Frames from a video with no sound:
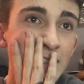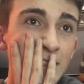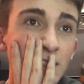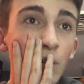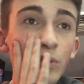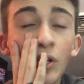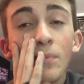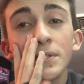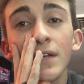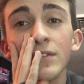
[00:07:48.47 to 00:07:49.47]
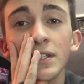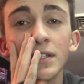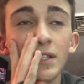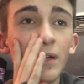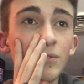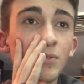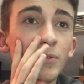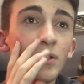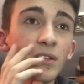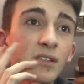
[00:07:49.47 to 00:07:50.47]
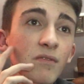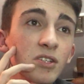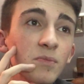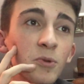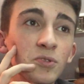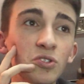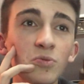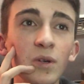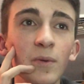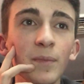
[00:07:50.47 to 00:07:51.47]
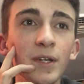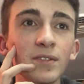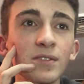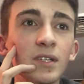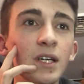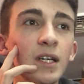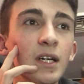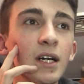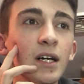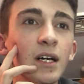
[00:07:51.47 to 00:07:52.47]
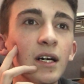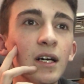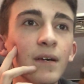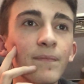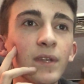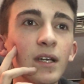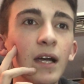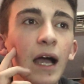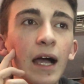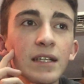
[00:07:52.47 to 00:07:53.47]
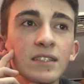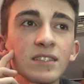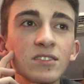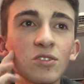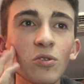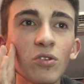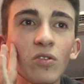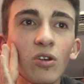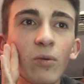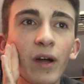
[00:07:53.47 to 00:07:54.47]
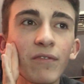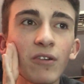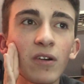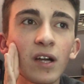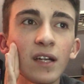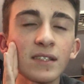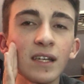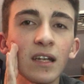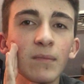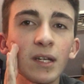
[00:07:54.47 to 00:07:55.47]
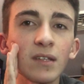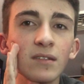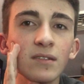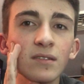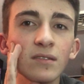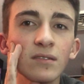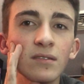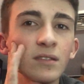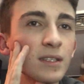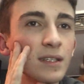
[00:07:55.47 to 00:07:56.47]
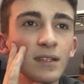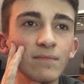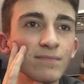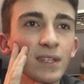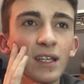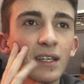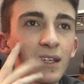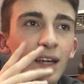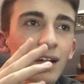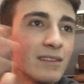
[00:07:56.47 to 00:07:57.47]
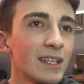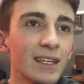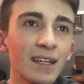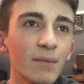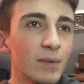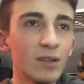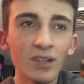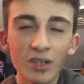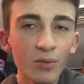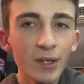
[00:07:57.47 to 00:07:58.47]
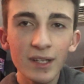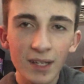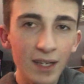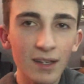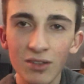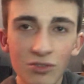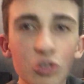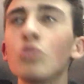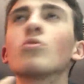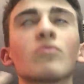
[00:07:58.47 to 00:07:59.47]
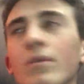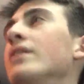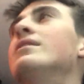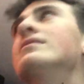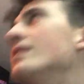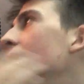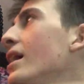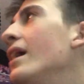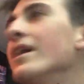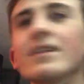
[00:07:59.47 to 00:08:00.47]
So he dropped 17 tonight, which is pretty good. 17 points in 21 minutes. I still don't know why Furkan is getting minutes. He got heat up a little bit. He had like 2 threes. And